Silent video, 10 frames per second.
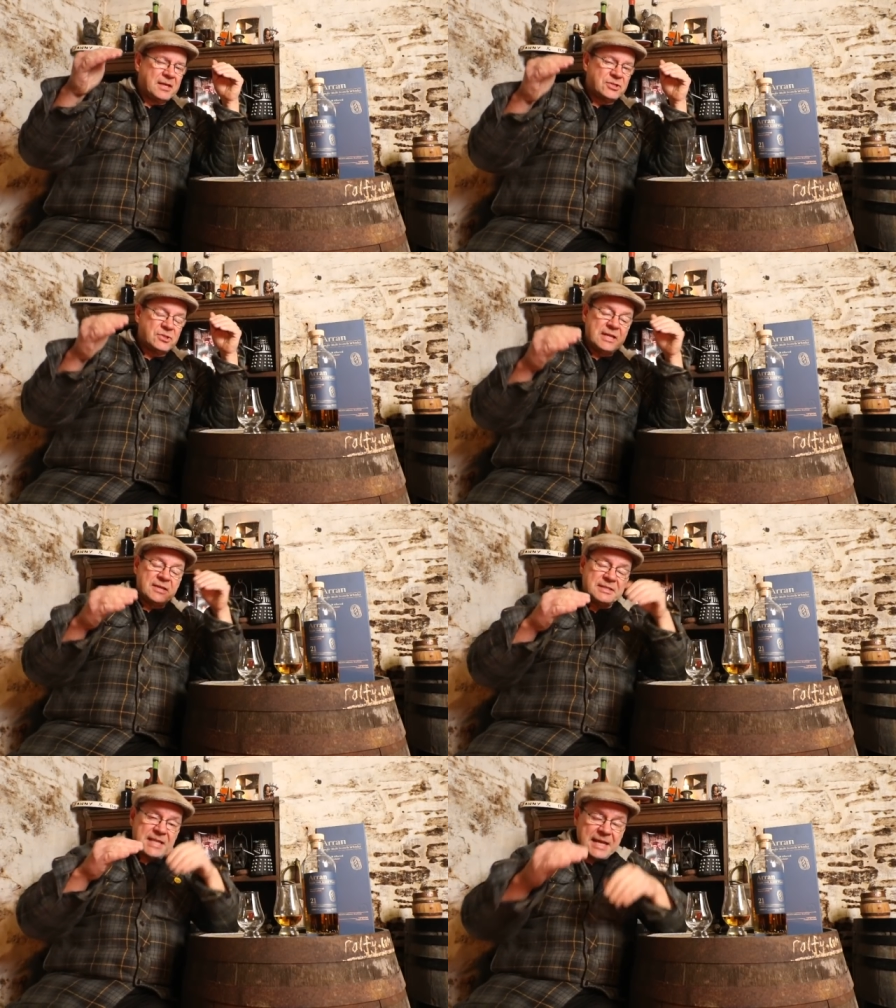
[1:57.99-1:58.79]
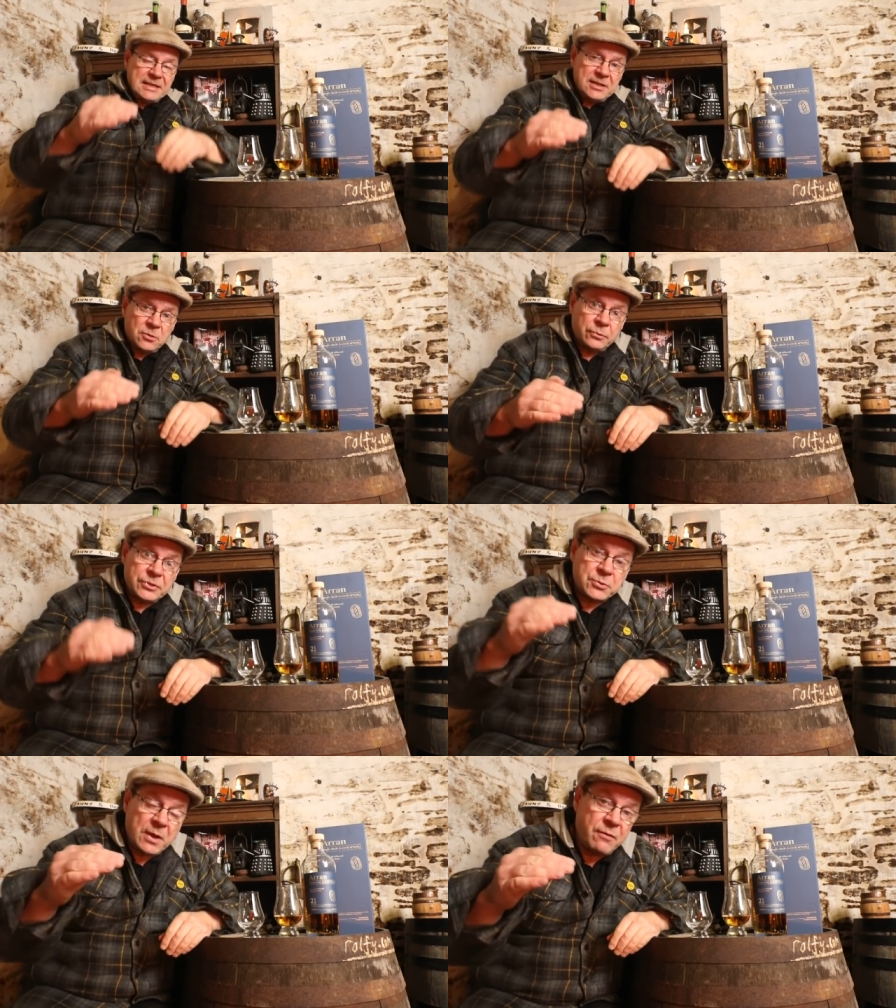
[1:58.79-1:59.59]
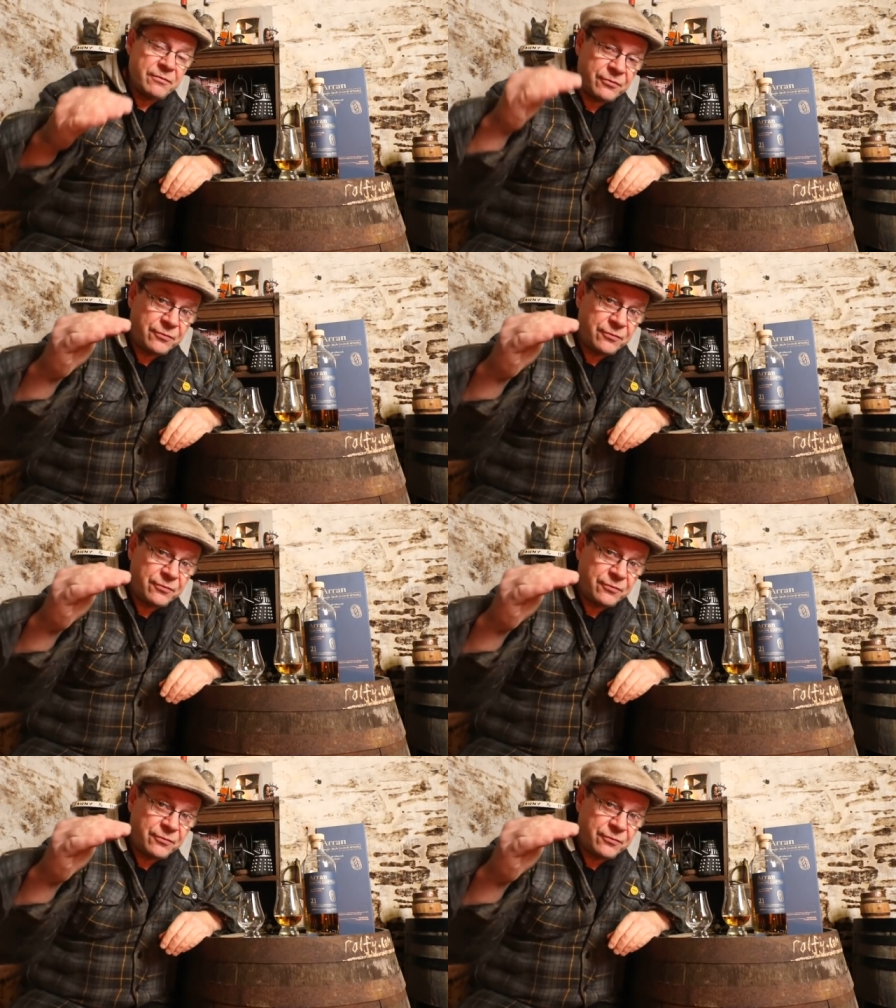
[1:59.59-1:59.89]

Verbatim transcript: so you get the 10 year old, the 12, the